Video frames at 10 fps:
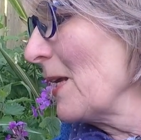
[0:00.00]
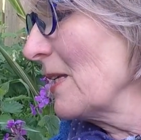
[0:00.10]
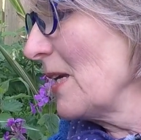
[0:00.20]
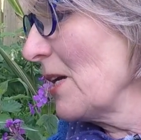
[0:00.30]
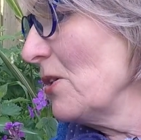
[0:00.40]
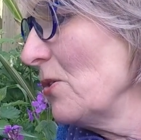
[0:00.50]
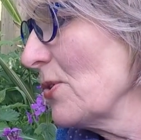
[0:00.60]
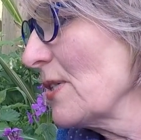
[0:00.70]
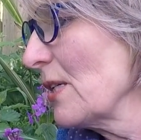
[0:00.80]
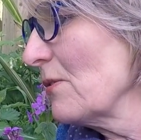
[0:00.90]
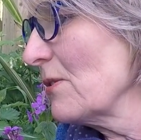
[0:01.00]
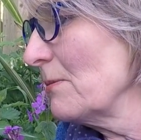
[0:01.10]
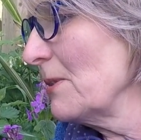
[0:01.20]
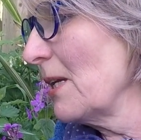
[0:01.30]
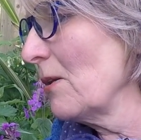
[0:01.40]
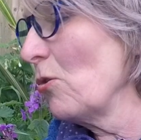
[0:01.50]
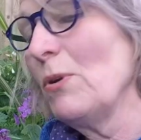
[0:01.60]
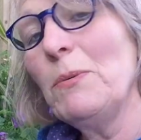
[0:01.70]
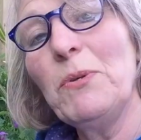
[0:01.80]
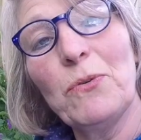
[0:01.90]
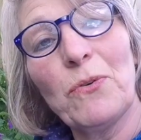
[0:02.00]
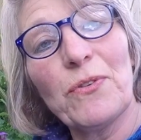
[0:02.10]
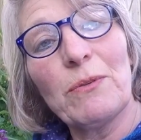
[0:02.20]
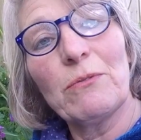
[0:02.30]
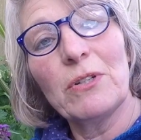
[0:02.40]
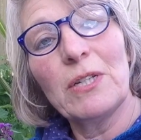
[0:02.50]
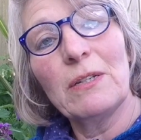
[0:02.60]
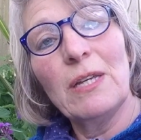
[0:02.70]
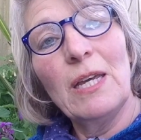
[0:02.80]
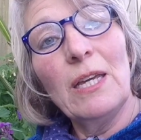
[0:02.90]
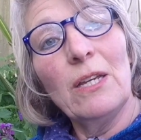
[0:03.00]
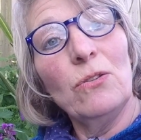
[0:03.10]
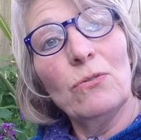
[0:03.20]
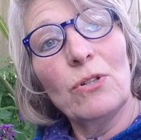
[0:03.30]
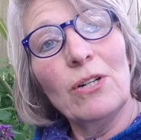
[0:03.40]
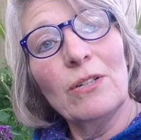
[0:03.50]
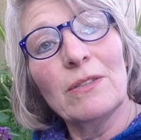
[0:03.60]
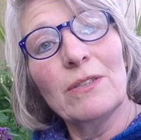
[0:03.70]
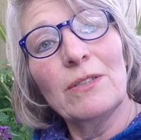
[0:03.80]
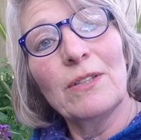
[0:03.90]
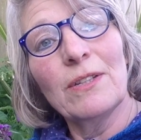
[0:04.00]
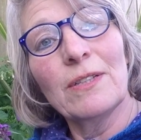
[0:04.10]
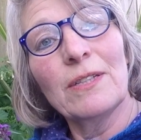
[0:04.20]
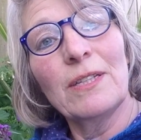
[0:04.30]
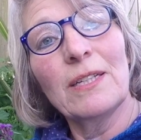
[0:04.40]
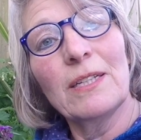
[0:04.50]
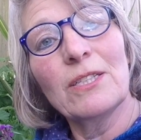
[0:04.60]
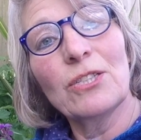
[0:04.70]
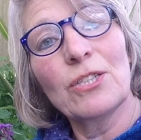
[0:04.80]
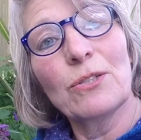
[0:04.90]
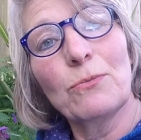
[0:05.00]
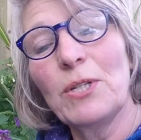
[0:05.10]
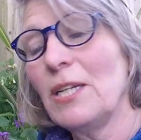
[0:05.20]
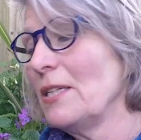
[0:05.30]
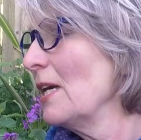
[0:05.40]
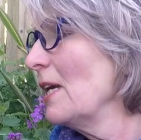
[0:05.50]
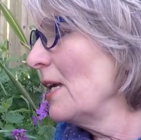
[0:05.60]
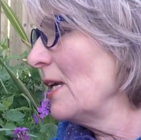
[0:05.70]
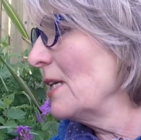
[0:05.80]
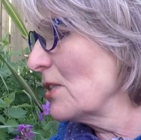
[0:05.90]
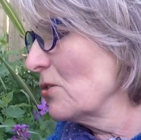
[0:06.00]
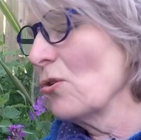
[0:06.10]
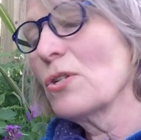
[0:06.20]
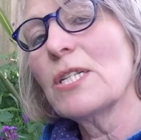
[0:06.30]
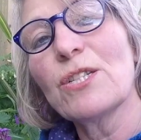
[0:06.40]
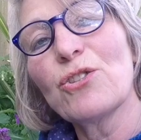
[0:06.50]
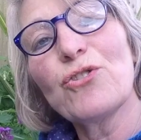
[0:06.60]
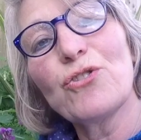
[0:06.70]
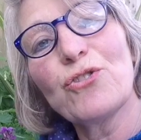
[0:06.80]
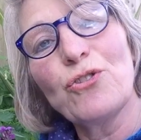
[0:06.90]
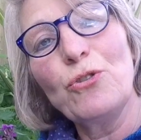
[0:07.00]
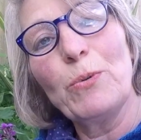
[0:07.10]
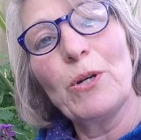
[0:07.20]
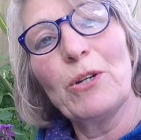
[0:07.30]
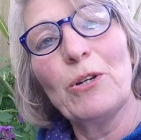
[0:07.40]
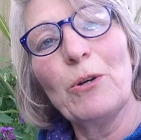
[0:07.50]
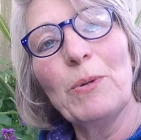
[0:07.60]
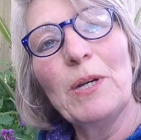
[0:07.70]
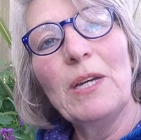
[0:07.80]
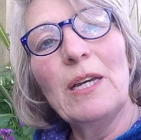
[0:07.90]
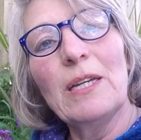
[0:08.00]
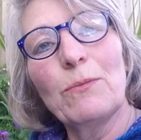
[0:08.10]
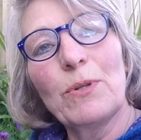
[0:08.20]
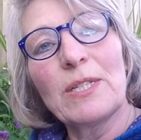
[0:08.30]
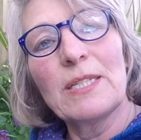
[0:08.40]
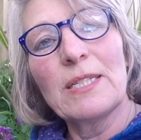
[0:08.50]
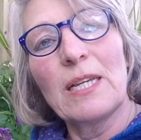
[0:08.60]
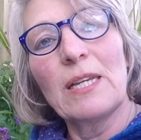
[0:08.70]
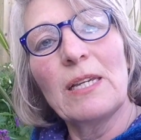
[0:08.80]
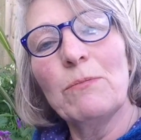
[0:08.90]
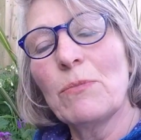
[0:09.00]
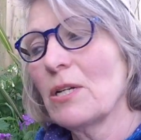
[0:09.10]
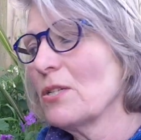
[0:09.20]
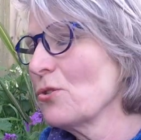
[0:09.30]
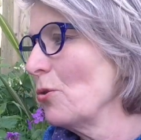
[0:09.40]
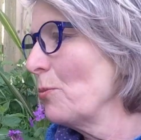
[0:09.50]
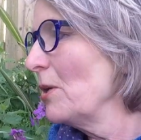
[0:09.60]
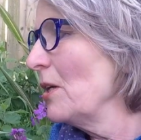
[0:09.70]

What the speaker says: gather yourself some nettle, or maybe you've got some growing in your garden and thinking it's just a weed. It's not, it's a super herb, as I say, in my top